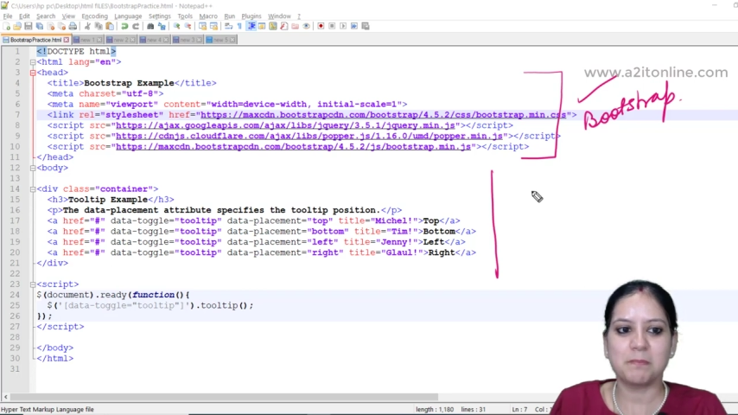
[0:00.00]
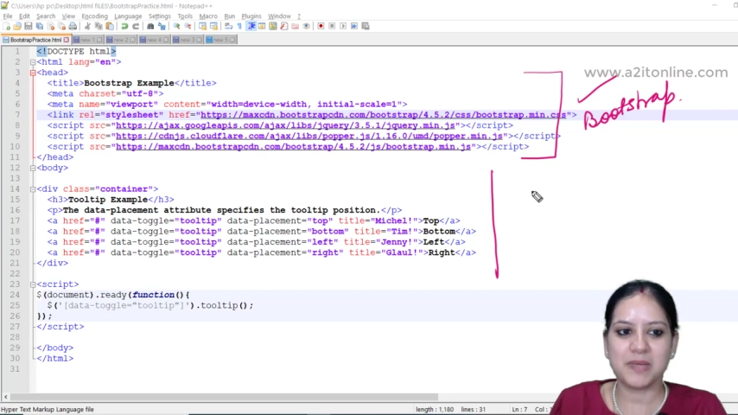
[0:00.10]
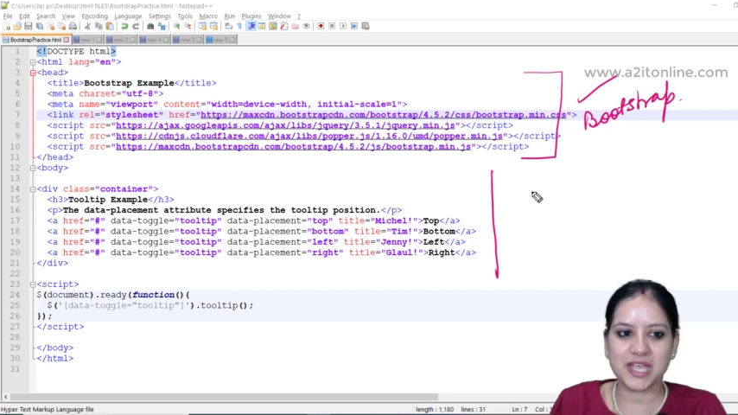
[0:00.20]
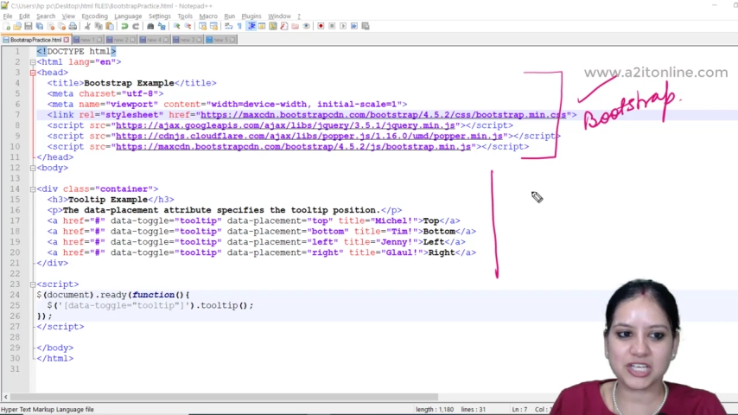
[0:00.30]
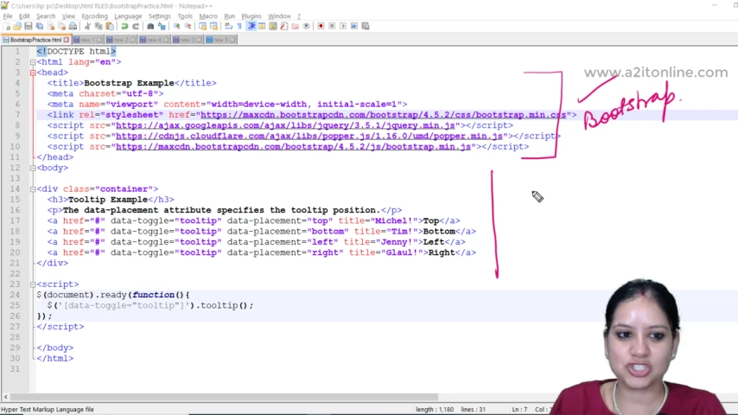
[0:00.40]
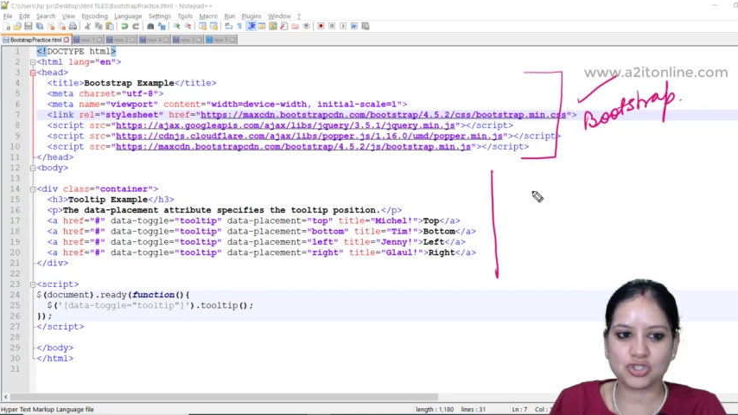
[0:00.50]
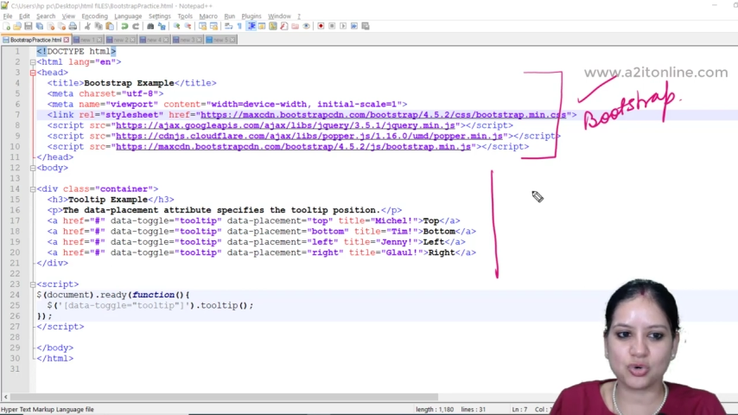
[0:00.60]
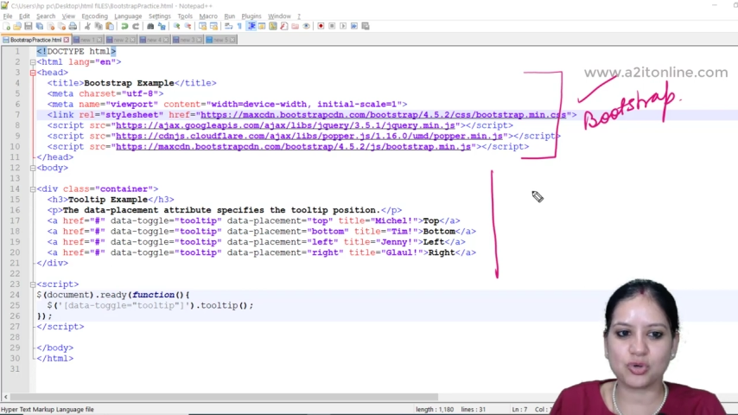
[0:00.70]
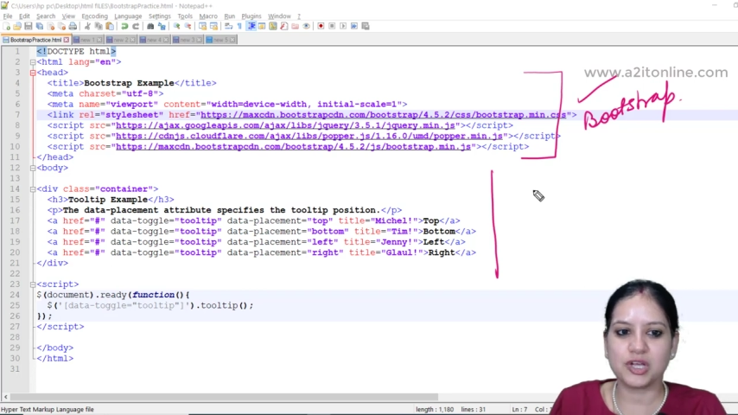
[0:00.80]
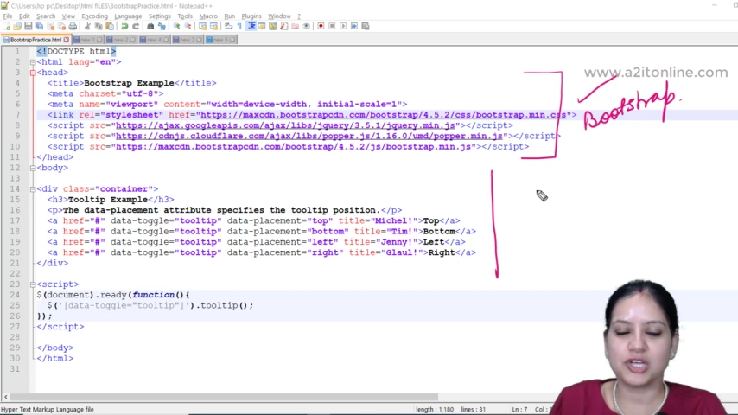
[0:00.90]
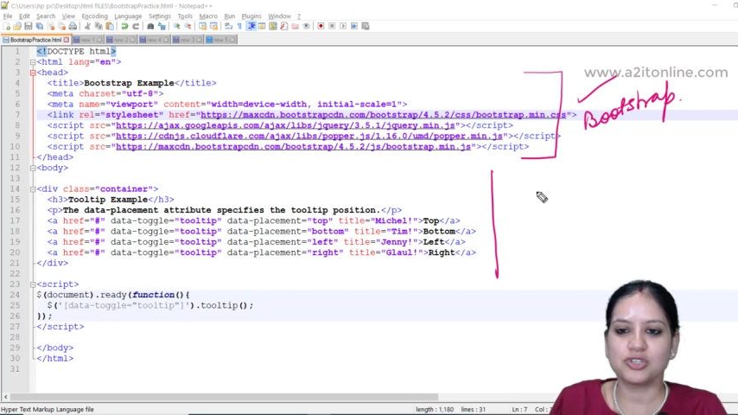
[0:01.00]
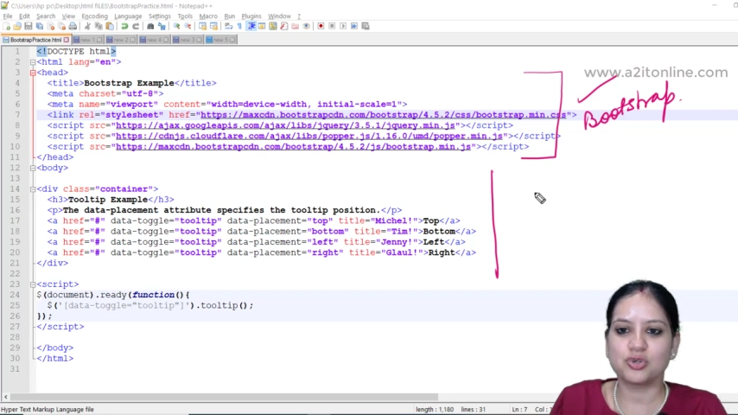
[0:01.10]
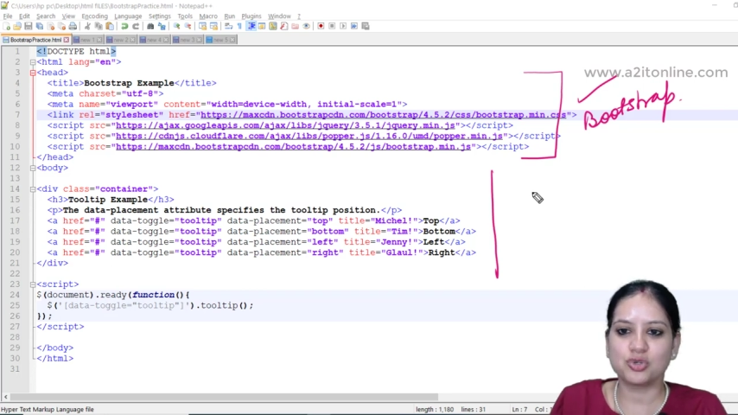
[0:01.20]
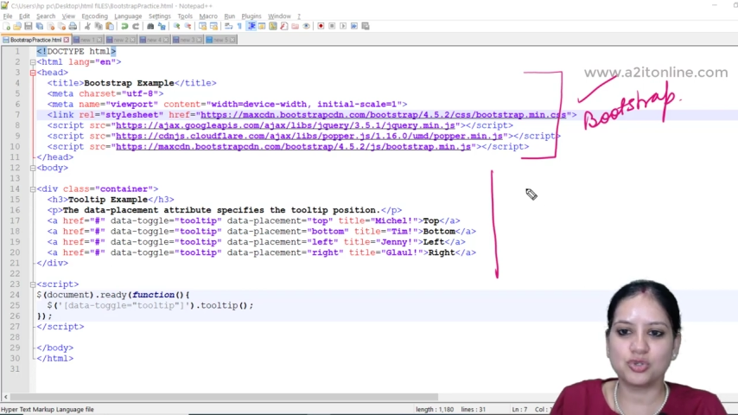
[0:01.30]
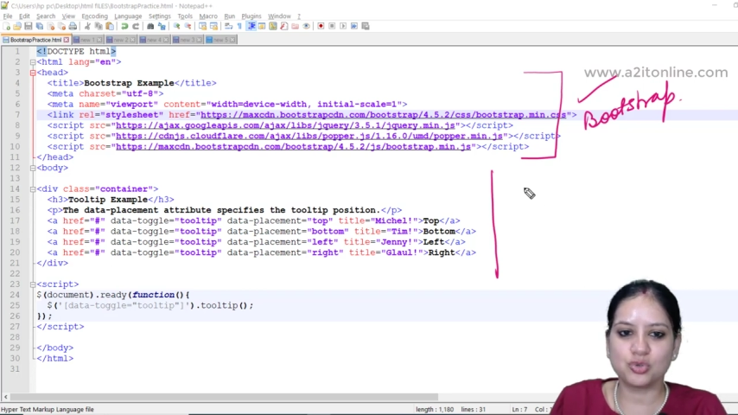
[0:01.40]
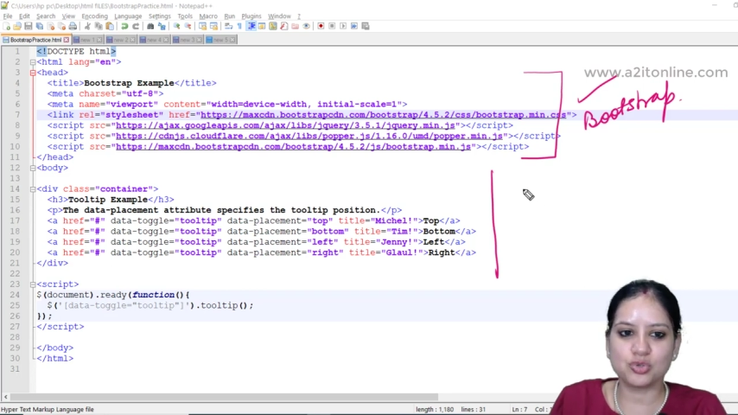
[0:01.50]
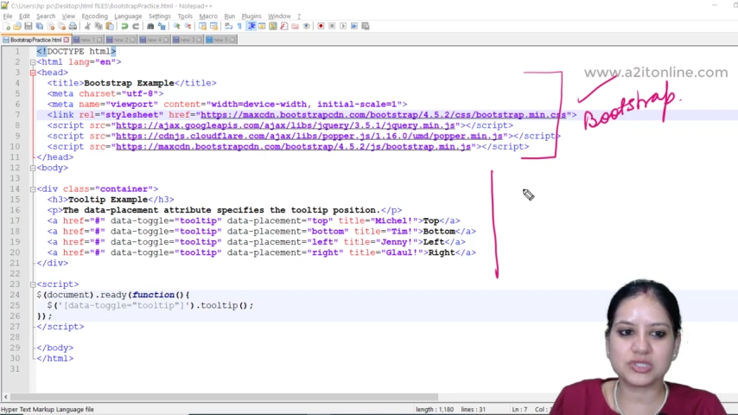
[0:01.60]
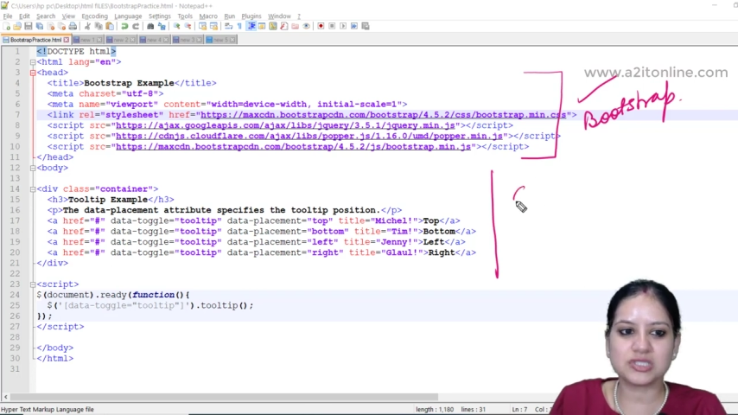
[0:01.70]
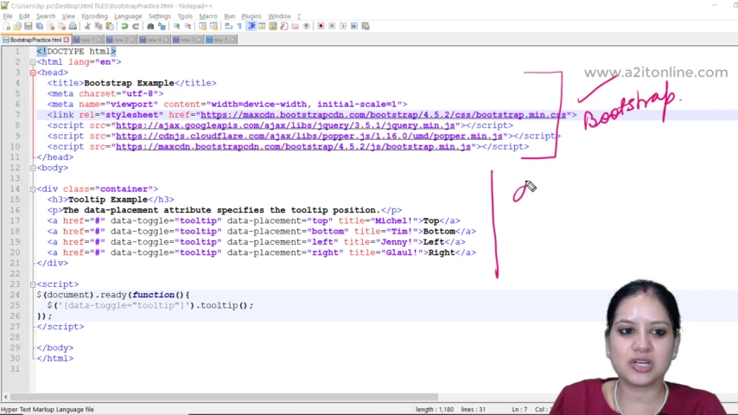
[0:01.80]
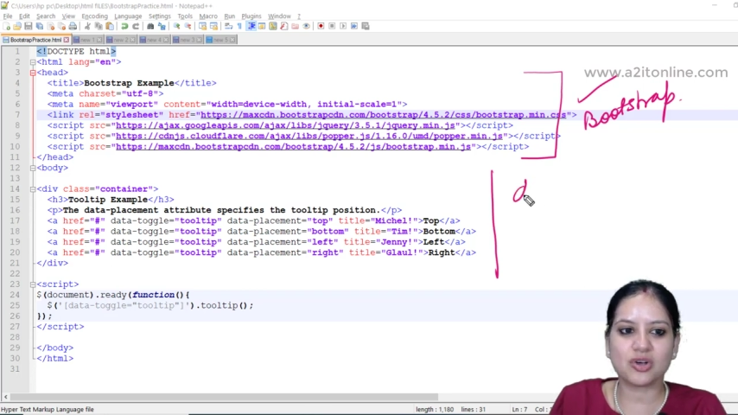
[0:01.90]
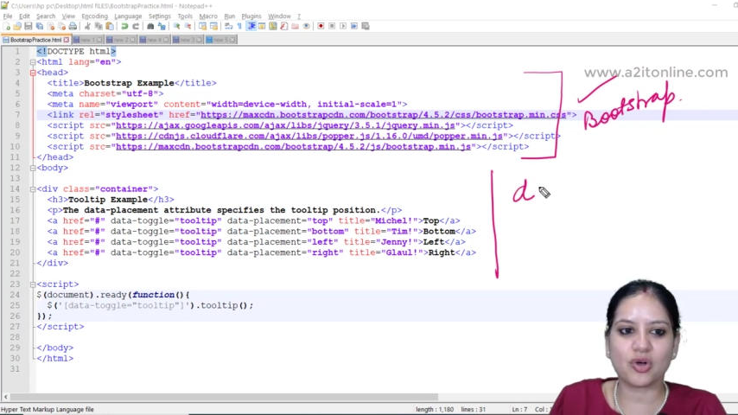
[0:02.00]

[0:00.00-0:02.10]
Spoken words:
make sure you use the